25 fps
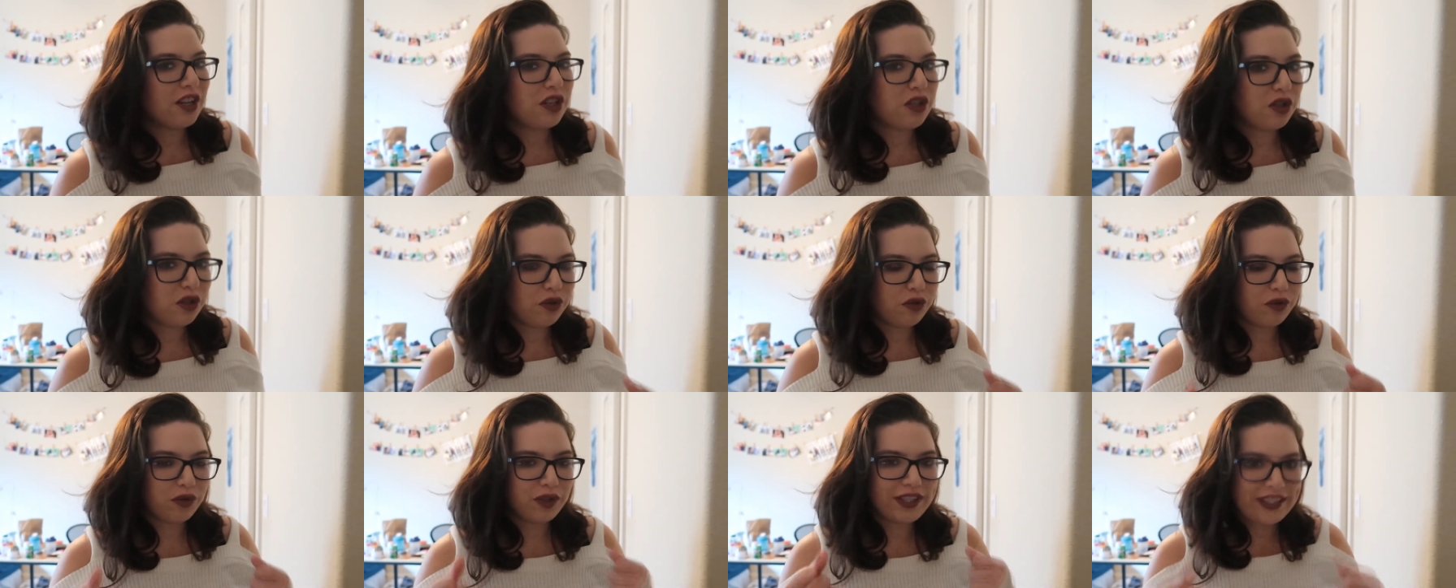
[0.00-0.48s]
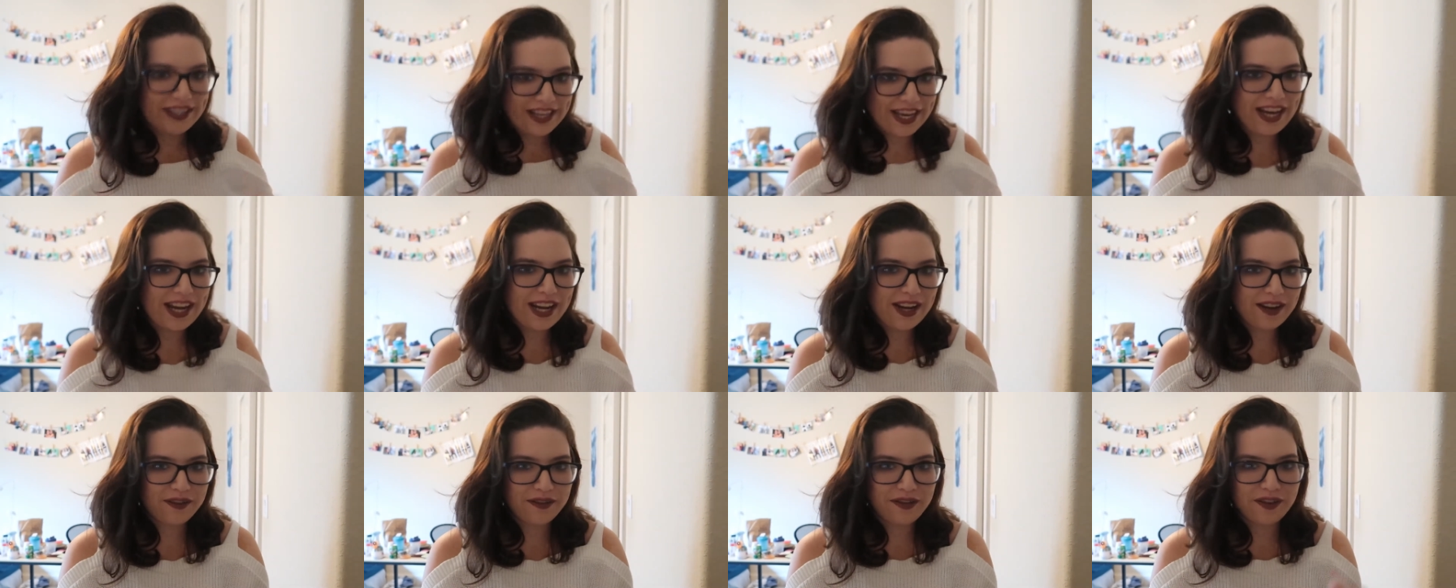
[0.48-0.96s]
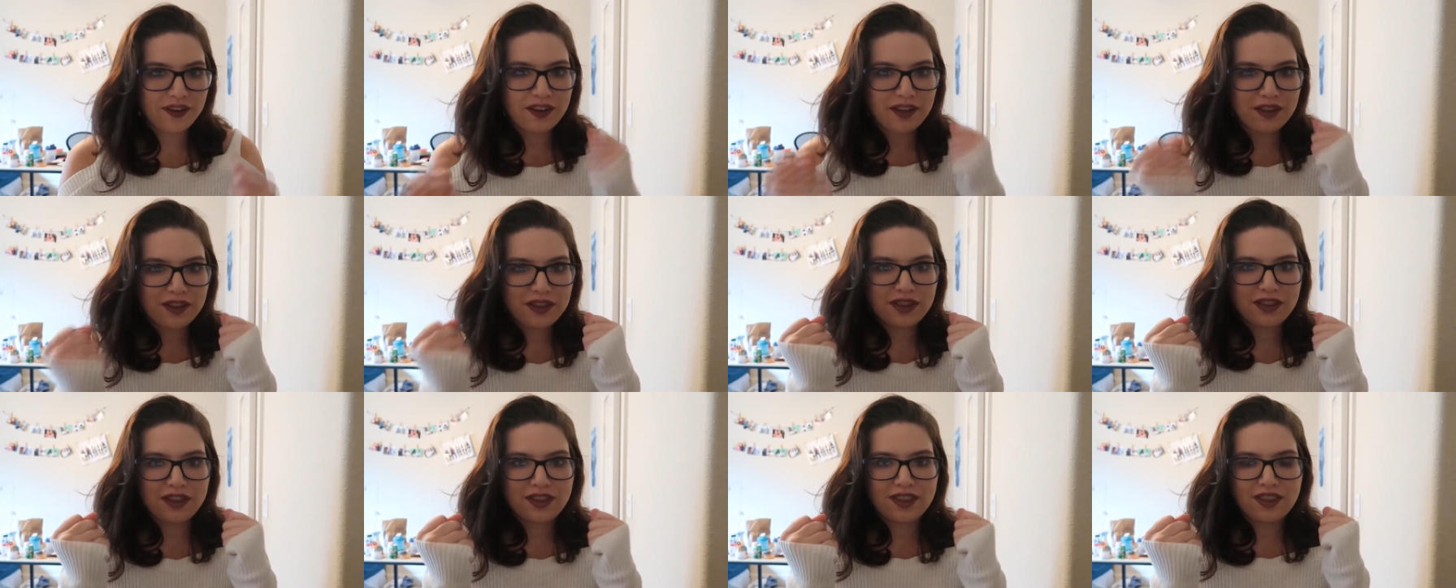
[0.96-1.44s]
to save
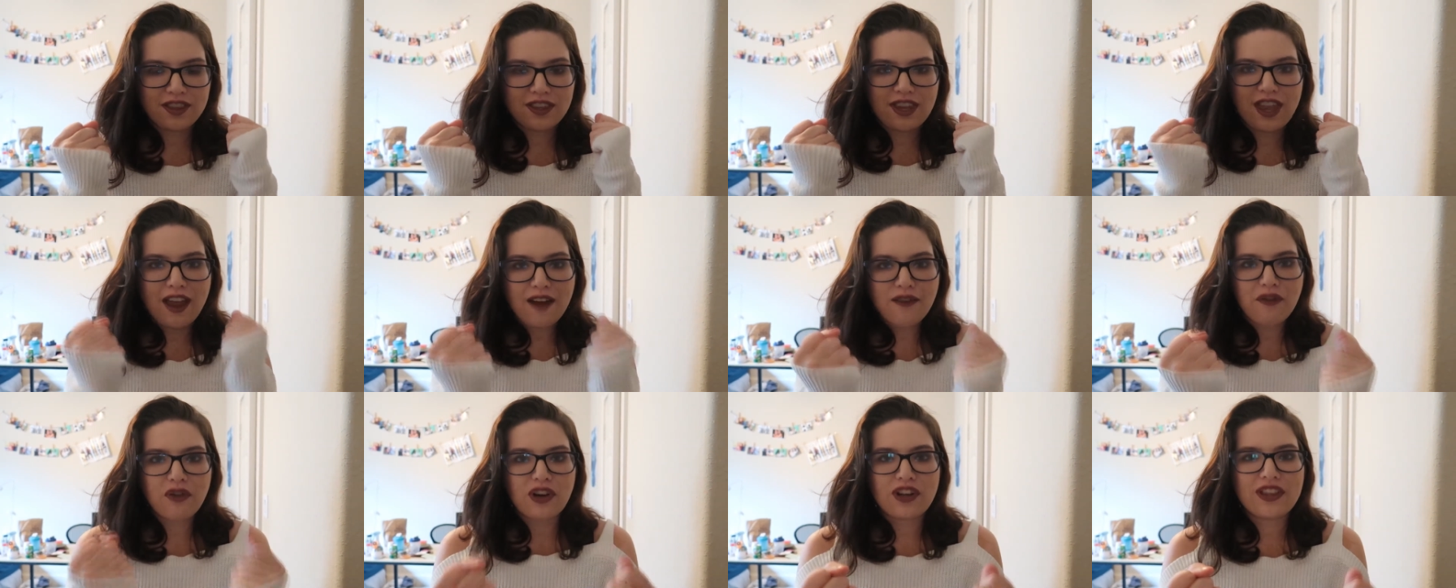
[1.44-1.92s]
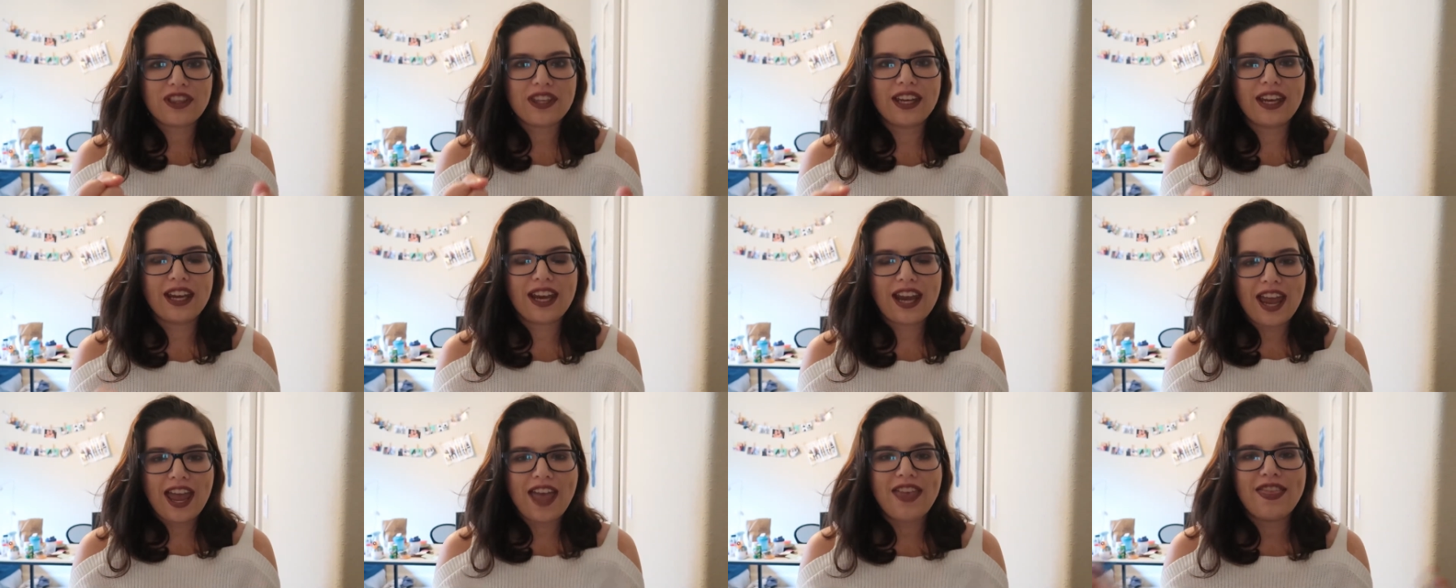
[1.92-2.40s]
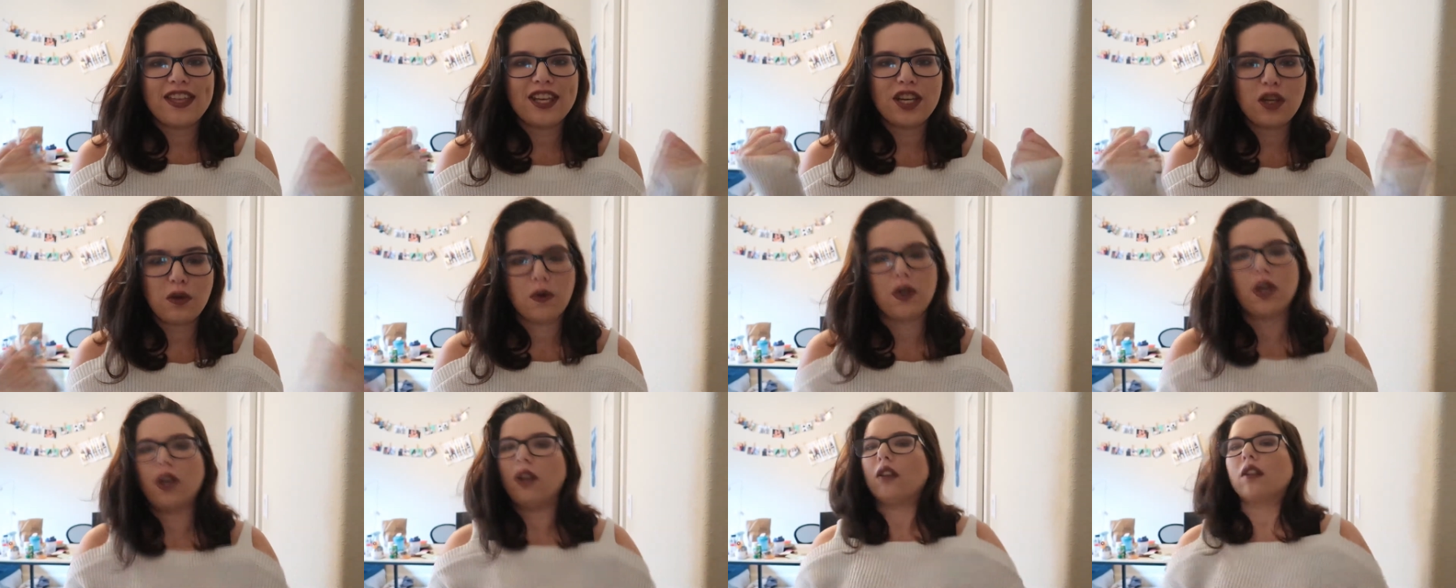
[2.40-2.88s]
everything, and
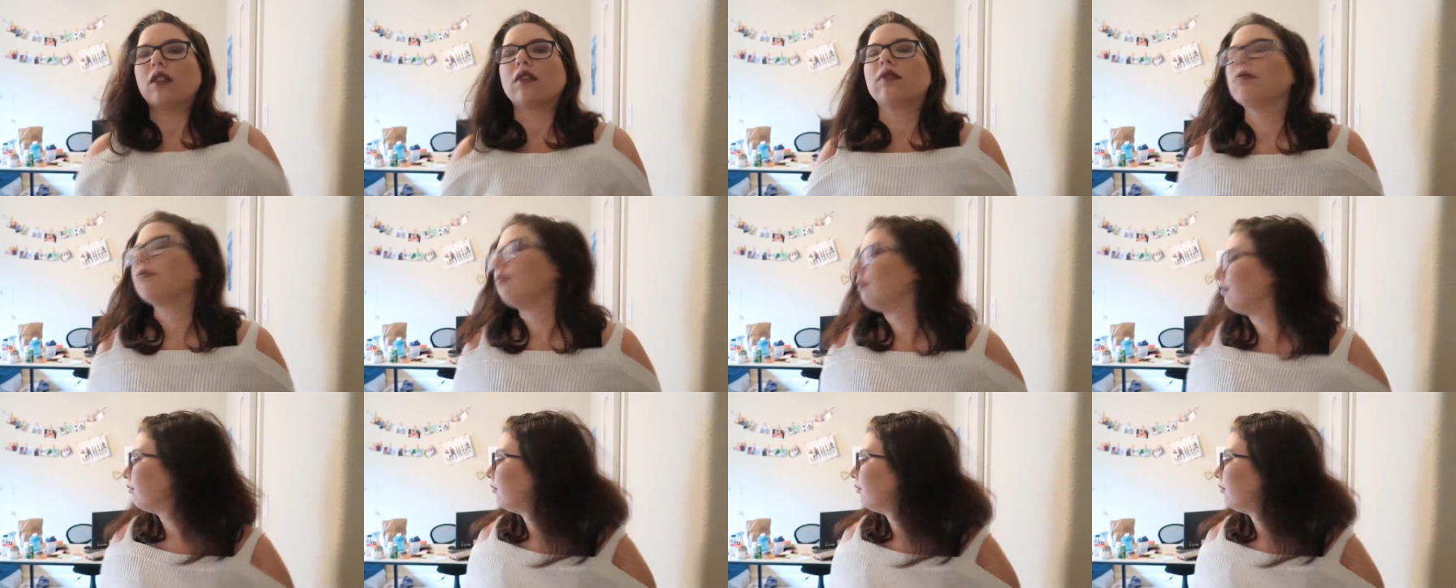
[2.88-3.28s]
then you kill her?